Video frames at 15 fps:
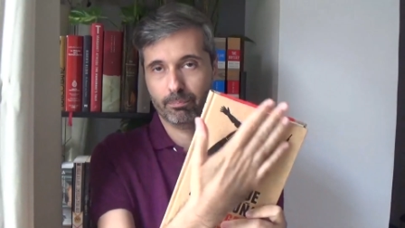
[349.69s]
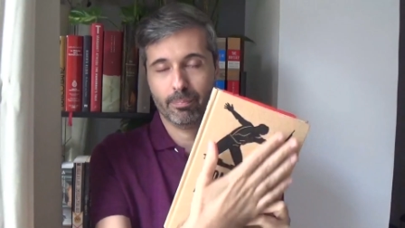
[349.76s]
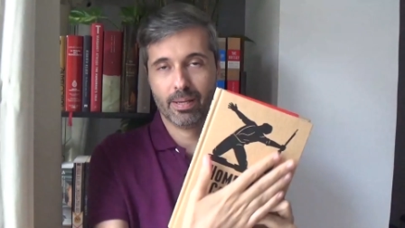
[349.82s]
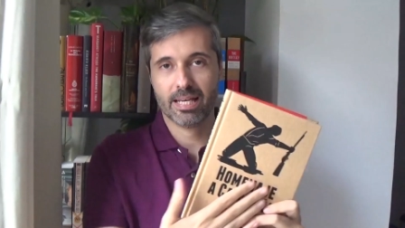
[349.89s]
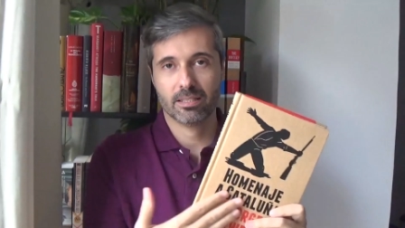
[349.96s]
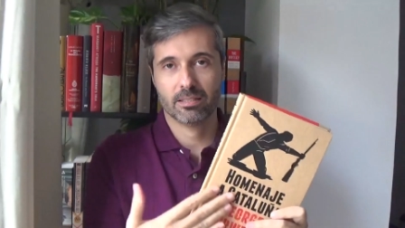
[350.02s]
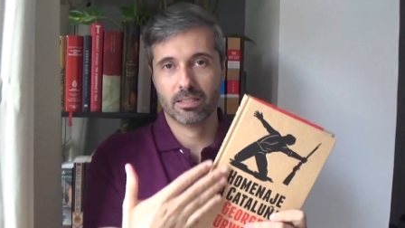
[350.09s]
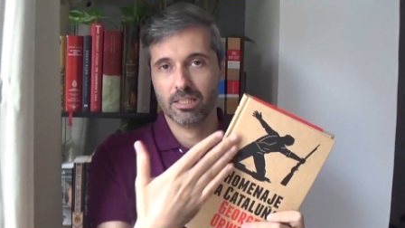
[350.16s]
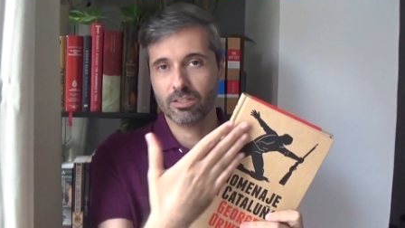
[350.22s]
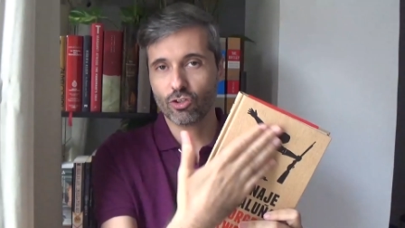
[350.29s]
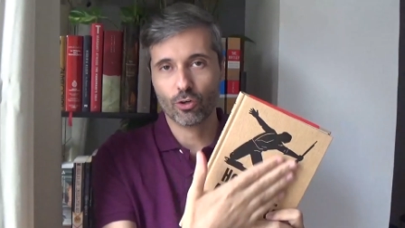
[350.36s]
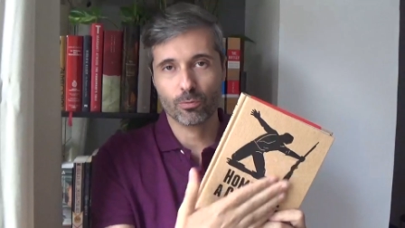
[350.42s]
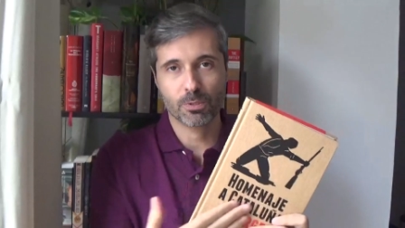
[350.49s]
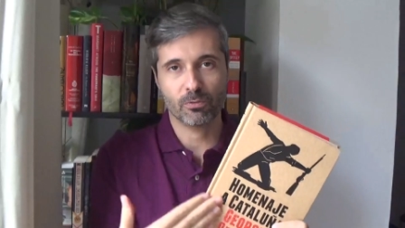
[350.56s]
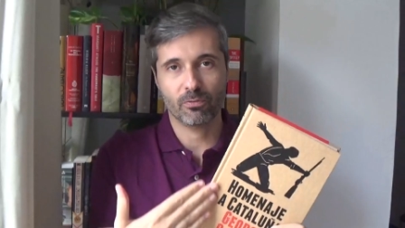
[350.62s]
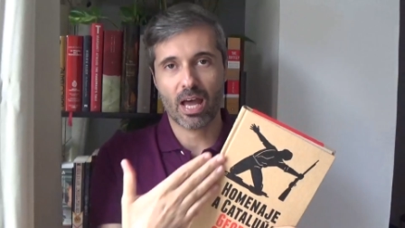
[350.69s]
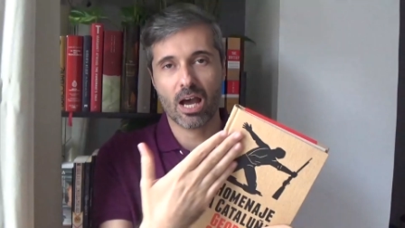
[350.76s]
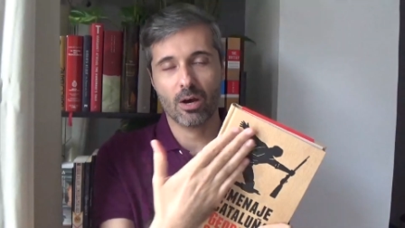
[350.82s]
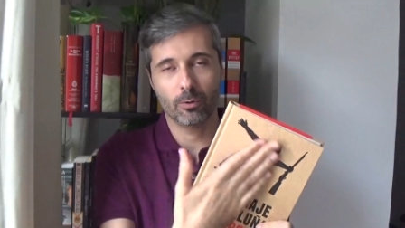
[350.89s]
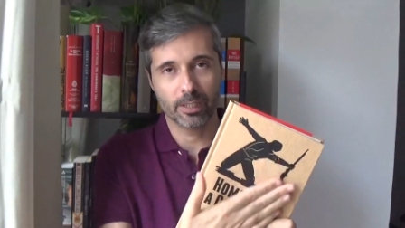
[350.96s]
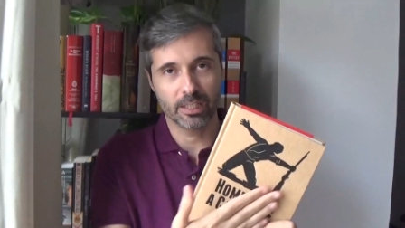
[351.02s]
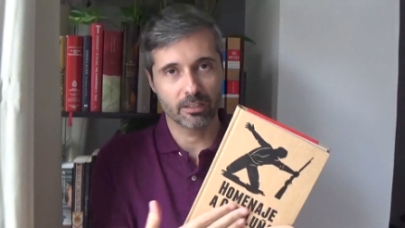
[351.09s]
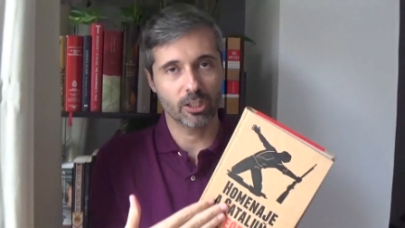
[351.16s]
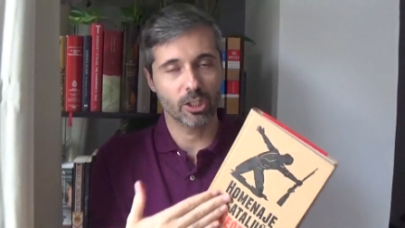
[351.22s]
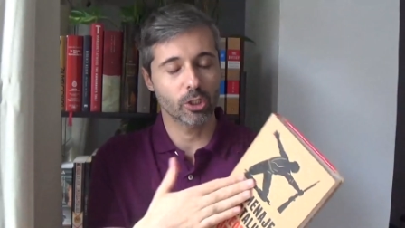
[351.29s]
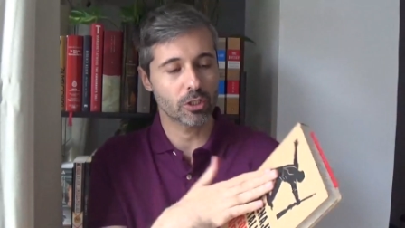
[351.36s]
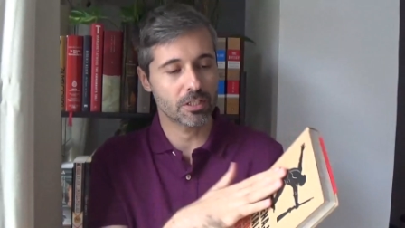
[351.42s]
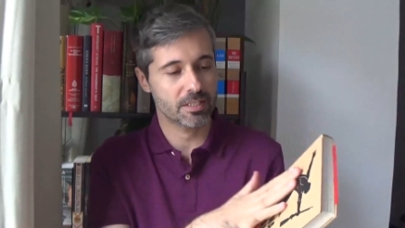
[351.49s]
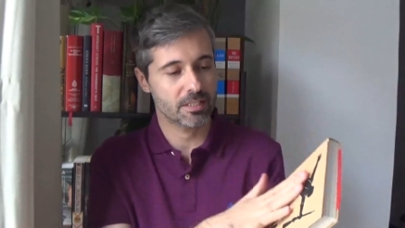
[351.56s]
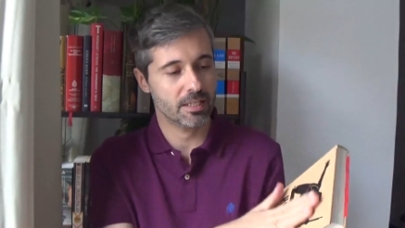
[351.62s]
best in terms of how it
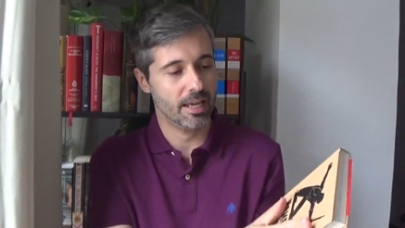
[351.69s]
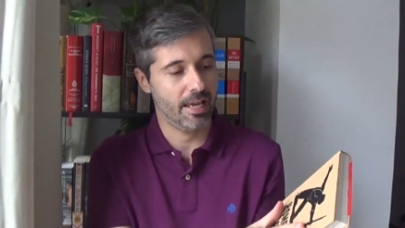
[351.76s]
looks